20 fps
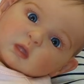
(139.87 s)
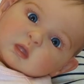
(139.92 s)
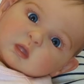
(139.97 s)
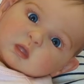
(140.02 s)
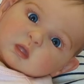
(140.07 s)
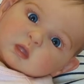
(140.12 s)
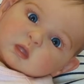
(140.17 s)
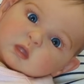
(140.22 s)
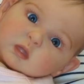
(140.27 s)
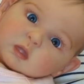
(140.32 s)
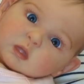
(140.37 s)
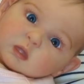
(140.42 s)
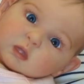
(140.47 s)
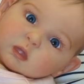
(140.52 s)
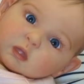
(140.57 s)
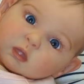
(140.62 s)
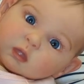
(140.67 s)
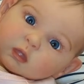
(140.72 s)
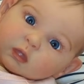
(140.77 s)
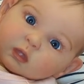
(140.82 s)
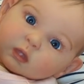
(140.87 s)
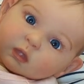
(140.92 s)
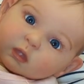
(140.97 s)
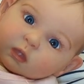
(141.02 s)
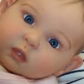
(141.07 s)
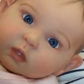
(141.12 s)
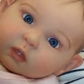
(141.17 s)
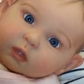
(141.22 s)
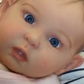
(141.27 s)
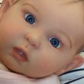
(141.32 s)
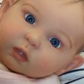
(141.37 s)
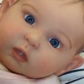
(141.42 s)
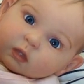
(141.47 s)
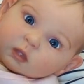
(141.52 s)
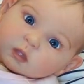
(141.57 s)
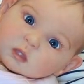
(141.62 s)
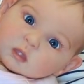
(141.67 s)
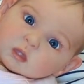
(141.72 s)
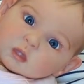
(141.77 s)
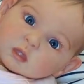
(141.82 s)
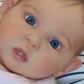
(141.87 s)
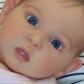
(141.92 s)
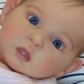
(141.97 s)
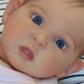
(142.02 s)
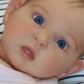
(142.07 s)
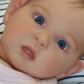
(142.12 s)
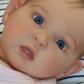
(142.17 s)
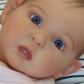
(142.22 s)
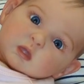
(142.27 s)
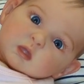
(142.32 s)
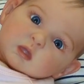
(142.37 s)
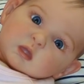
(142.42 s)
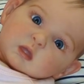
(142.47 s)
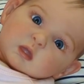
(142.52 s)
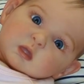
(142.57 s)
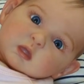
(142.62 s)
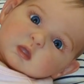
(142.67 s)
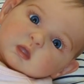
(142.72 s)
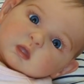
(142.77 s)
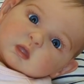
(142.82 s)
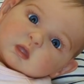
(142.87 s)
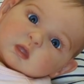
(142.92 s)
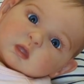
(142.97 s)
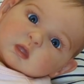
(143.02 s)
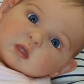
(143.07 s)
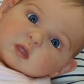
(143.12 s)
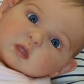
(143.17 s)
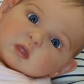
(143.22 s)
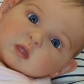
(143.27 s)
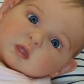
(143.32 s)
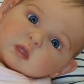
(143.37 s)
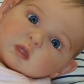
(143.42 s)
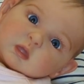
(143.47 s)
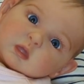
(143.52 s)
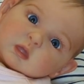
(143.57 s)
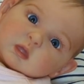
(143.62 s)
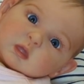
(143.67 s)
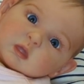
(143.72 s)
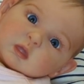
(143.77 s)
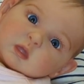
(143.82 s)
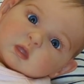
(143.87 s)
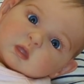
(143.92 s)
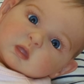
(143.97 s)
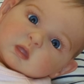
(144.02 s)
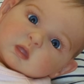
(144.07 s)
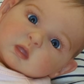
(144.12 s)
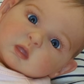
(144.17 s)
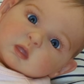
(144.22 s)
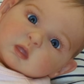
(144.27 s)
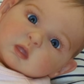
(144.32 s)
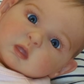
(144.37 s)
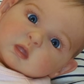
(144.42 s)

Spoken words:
No one is speaking in this clip.